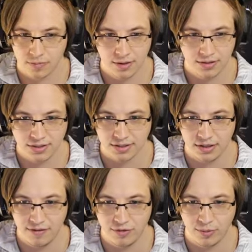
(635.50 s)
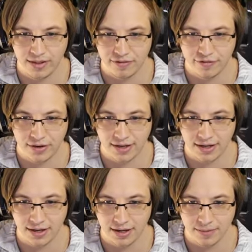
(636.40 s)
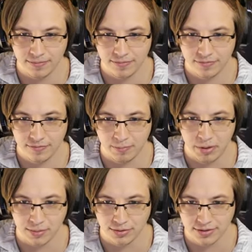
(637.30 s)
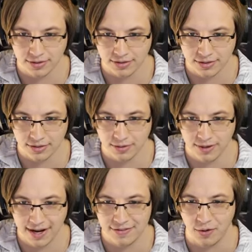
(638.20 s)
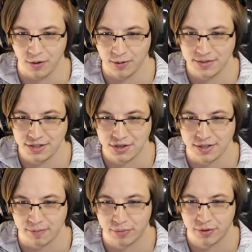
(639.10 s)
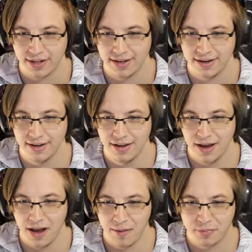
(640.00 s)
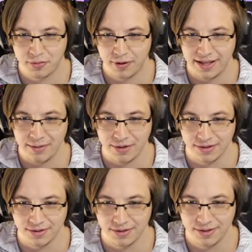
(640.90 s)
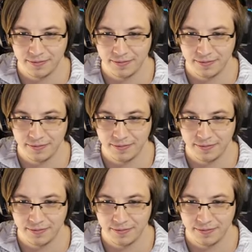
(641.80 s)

Just love the way the frickin' uh, bubbles look too, and the orbs. This is just a pretty, a pretty build.